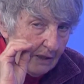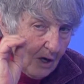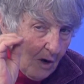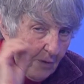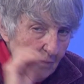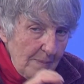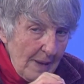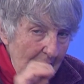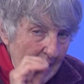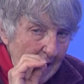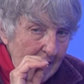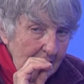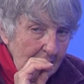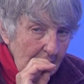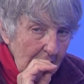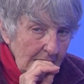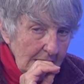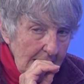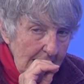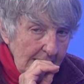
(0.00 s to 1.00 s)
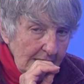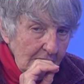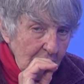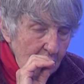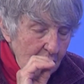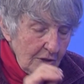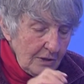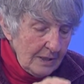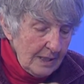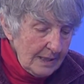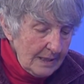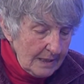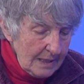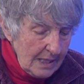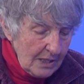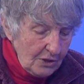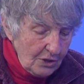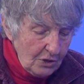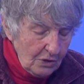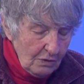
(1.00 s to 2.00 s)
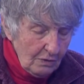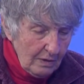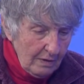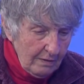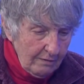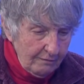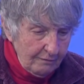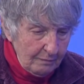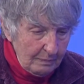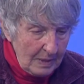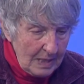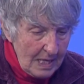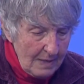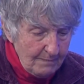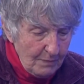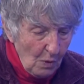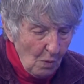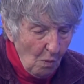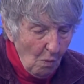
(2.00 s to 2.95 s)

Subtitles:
go back again to this issue of people